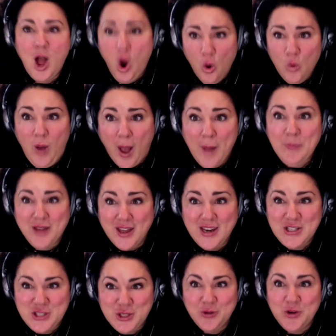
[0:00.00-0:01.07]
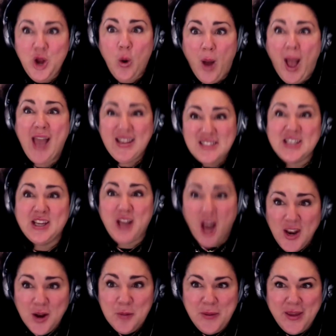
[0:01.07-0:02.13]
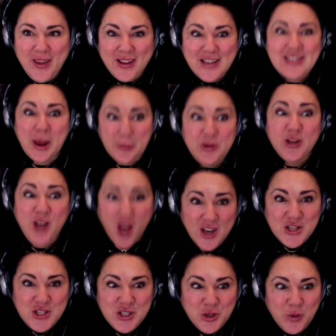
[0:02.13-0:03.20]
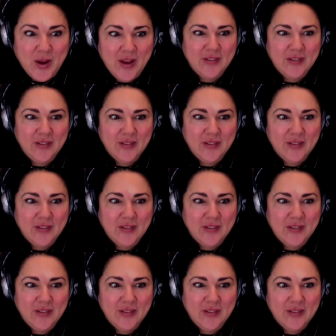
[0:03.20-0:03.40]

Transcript: Oh, I'm gonna do. No, it's gonna be because I'm gonna do